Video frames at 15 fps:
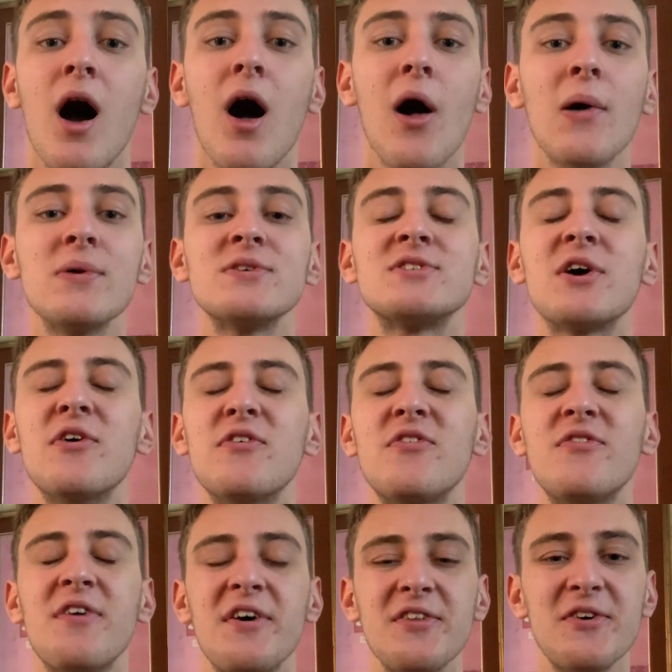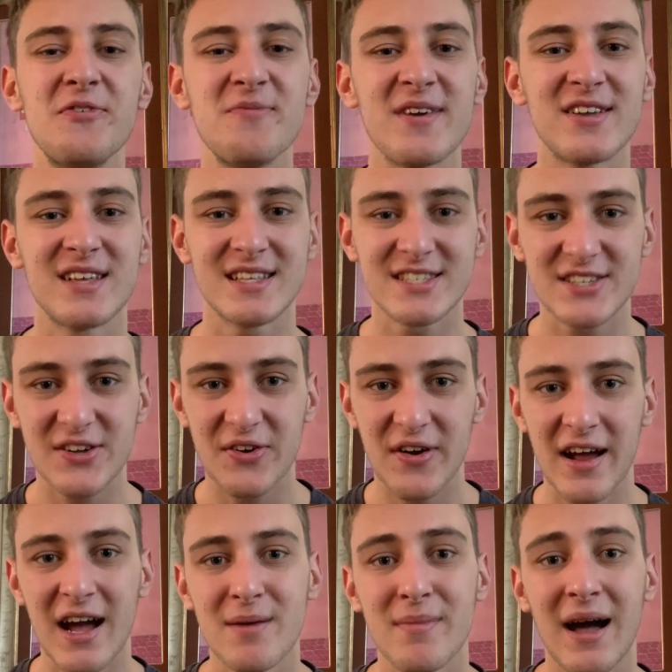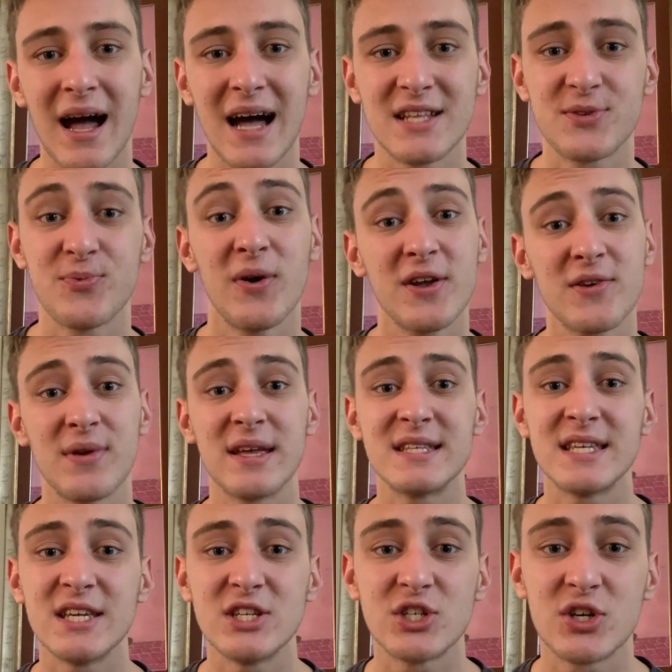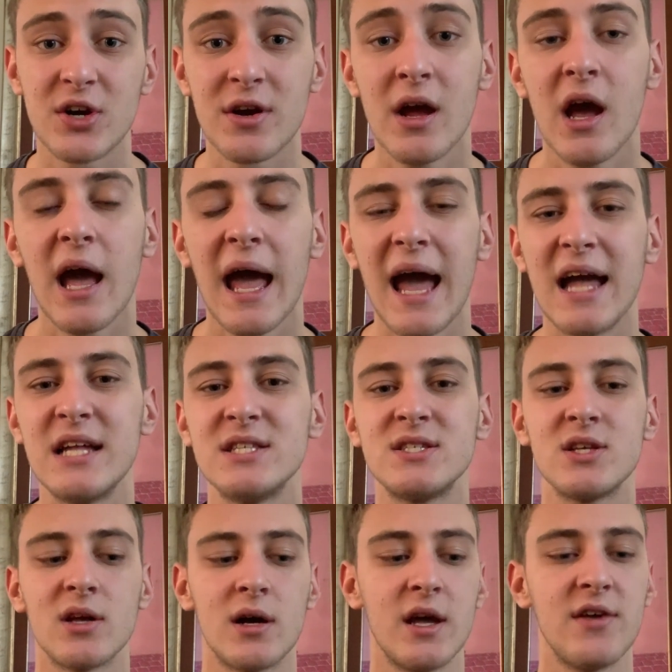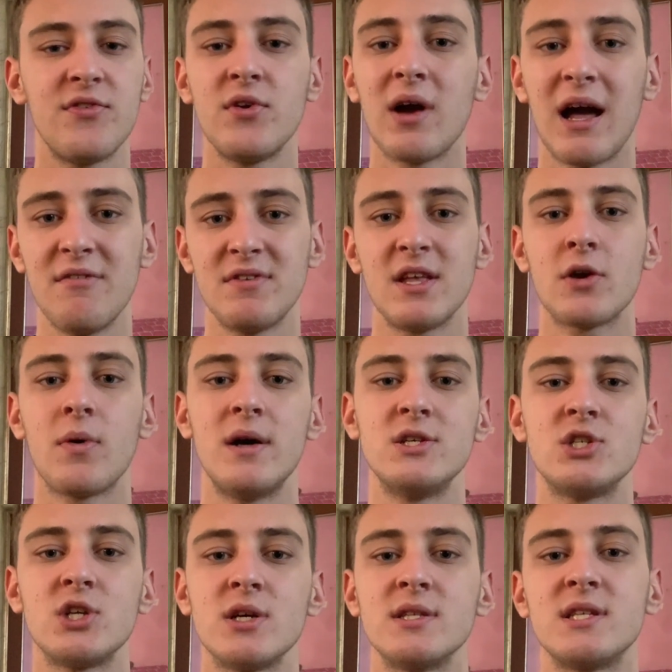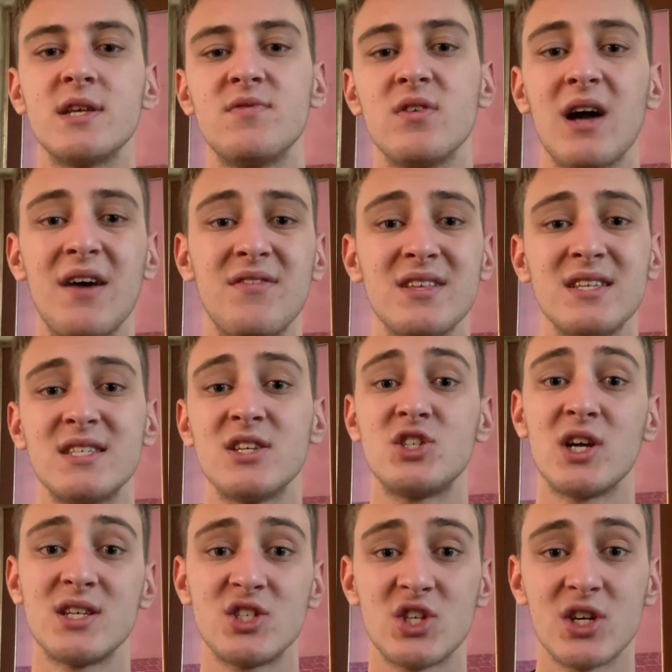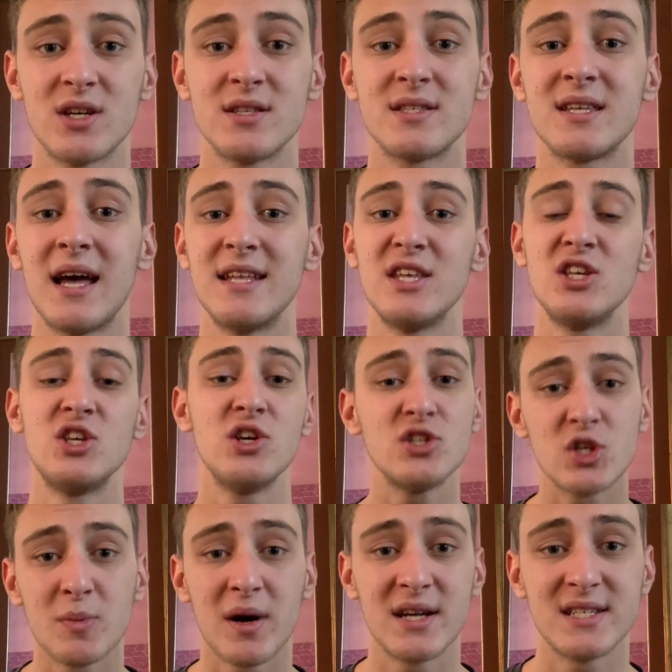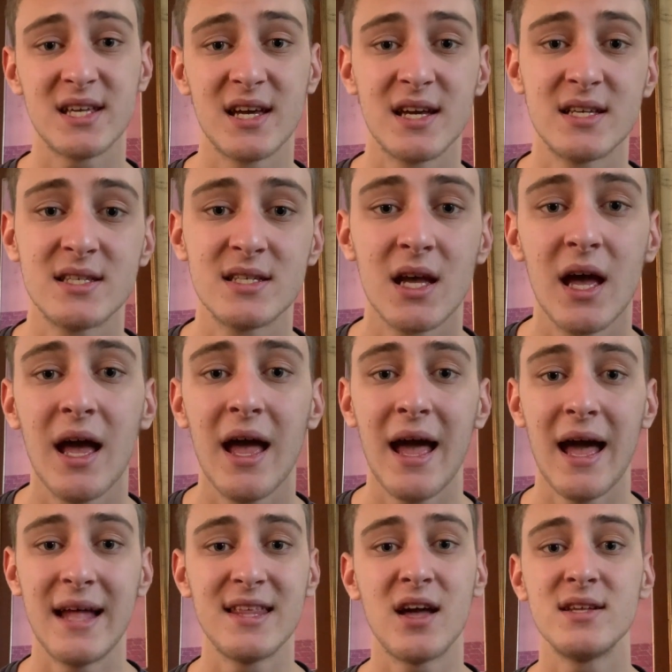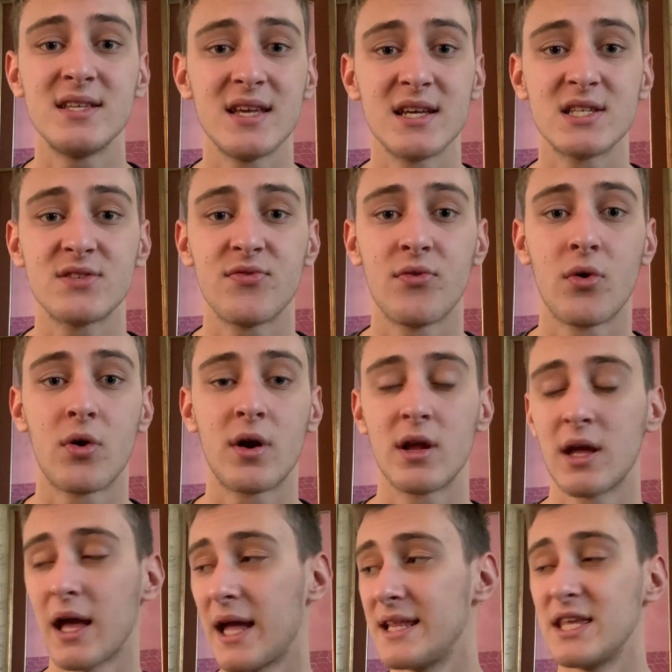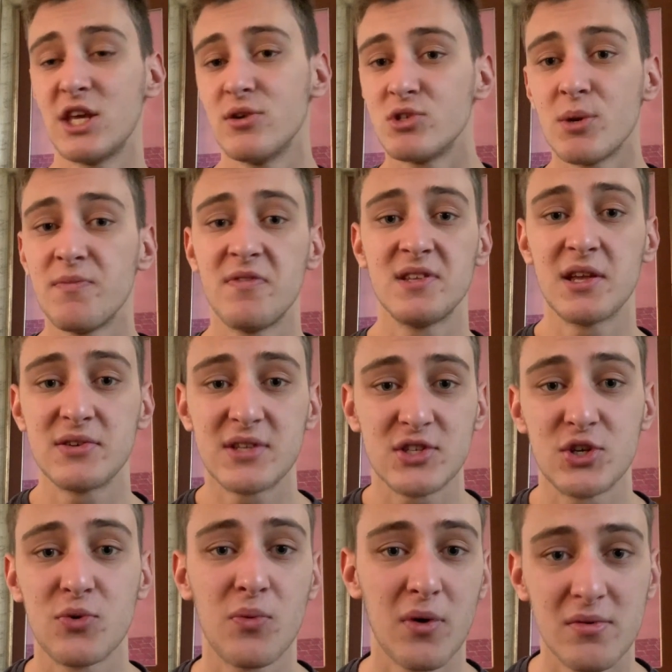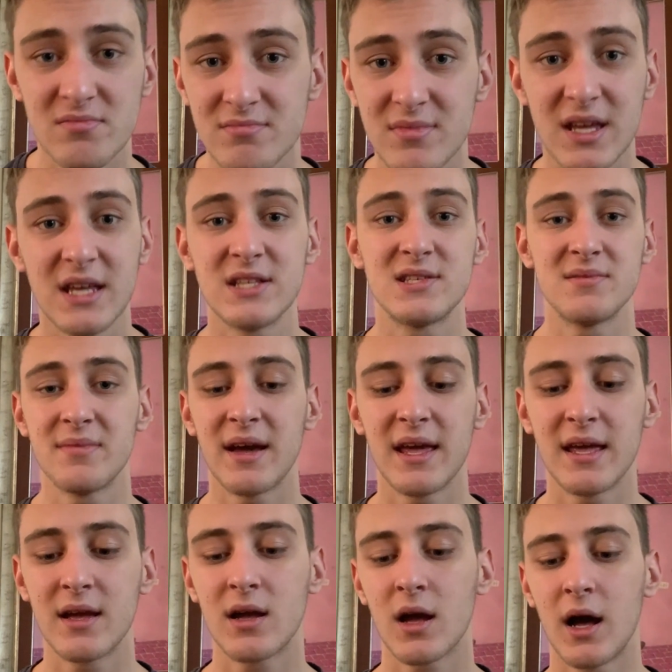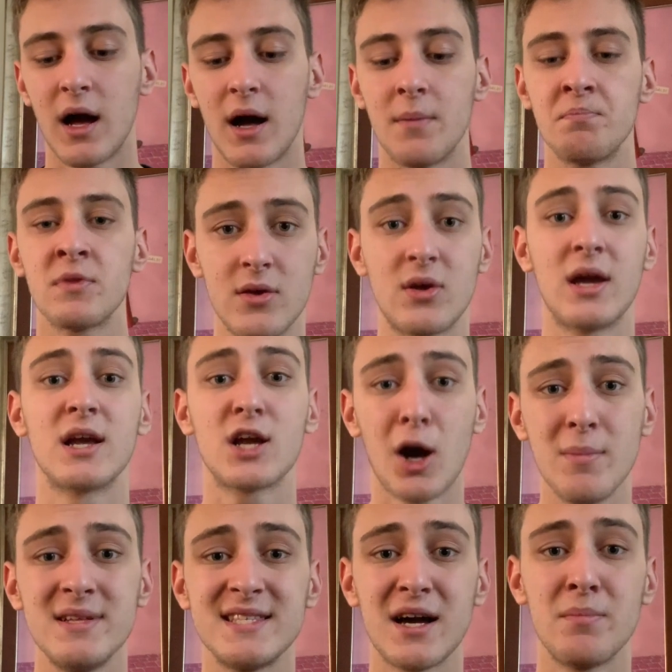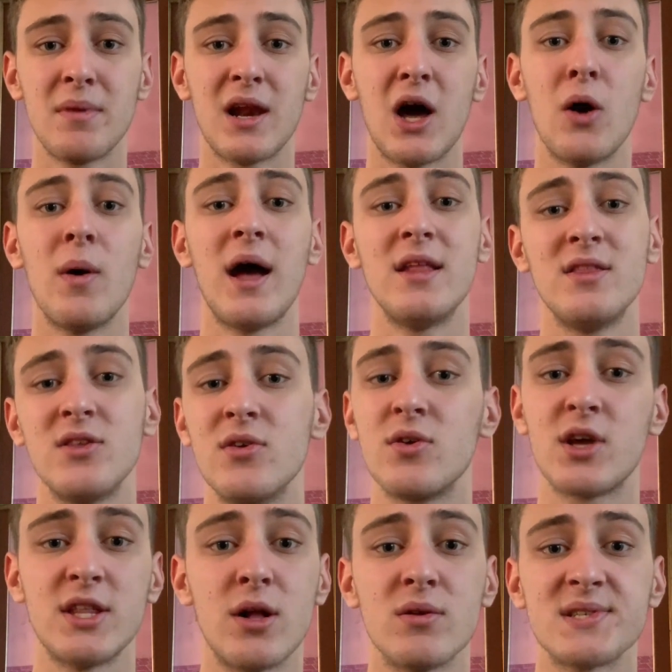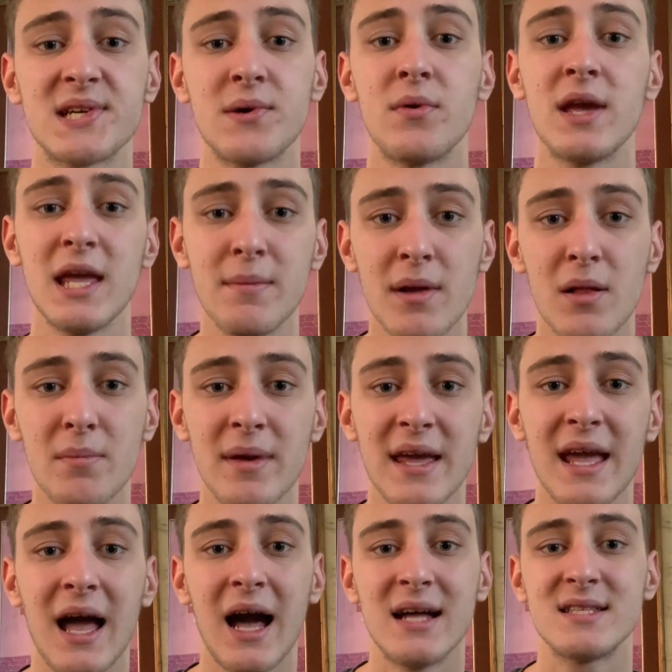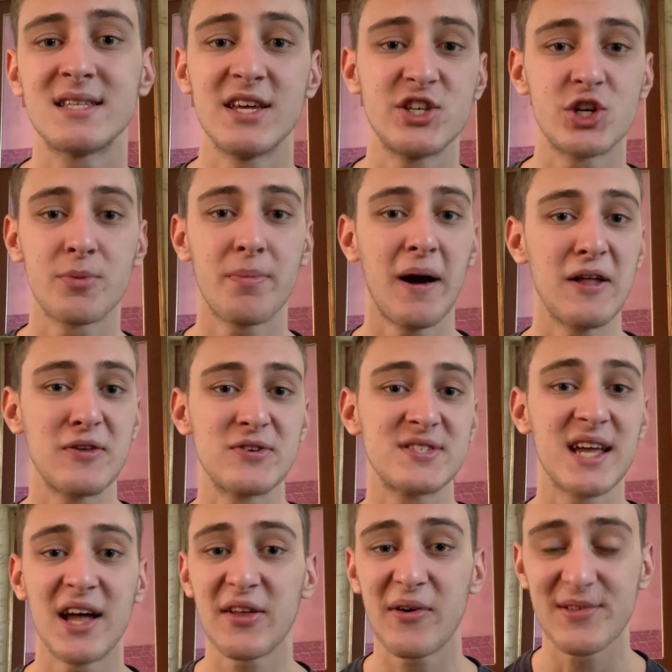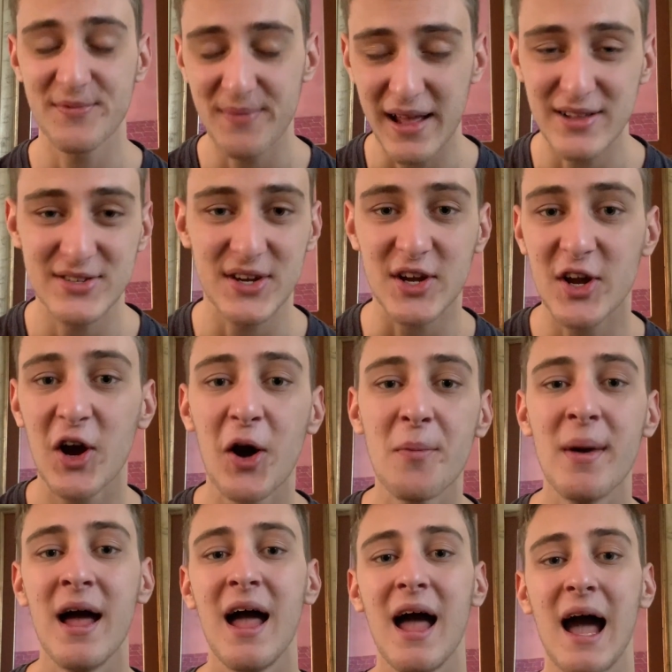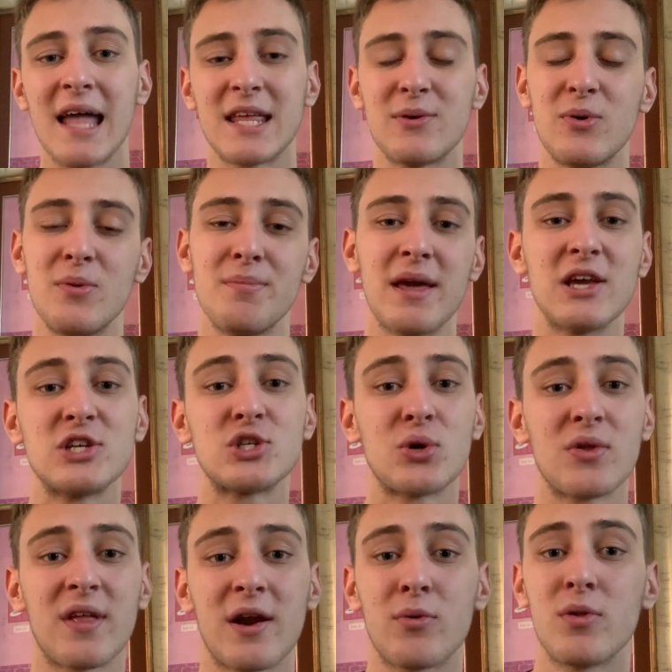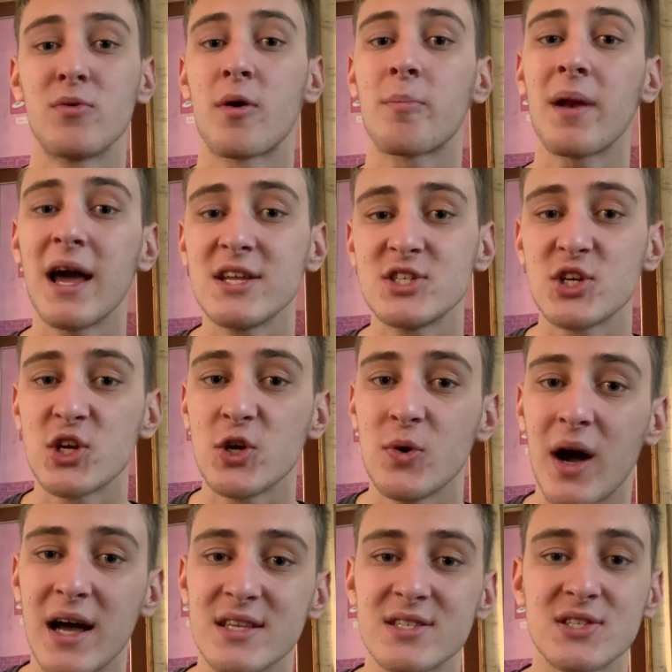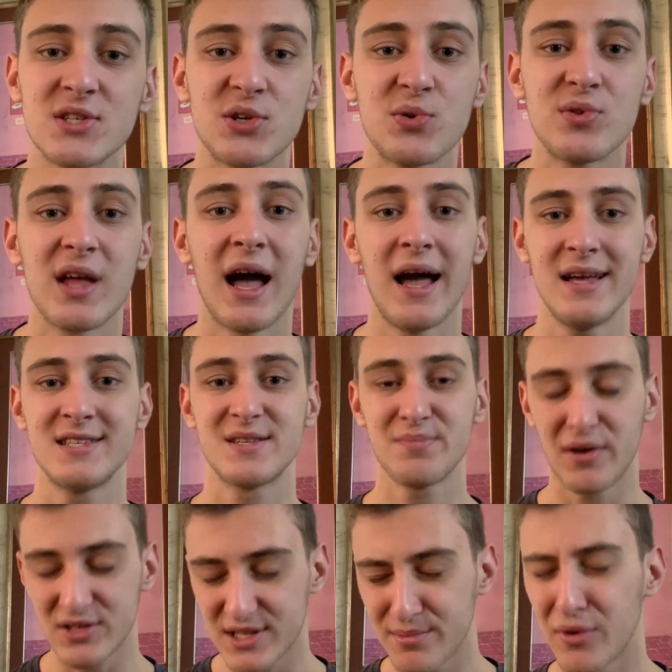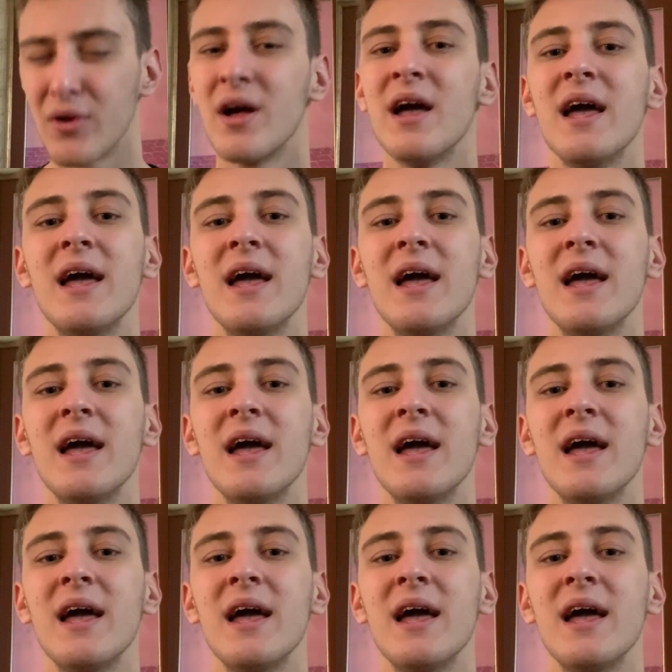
Also follow me on Instagram at OneGreekTeacher, and if you have any questions, if you have any suggestions, any YouTube ideas, any ideas for any YouTube videos that you want me to make, you can comment down below, and you can also email me at teacherpanos@hotmail.com, and I will make sure that I will reply to you as soon as possible.